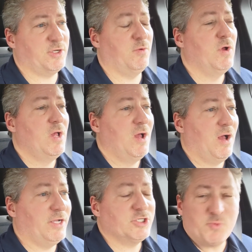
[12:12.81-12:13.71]
So
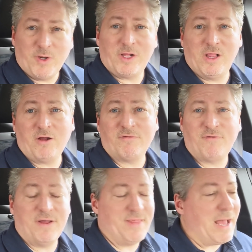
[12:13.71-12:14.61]
I just want to
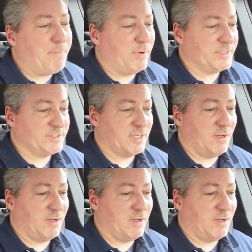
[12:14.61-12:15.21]
clarify that, but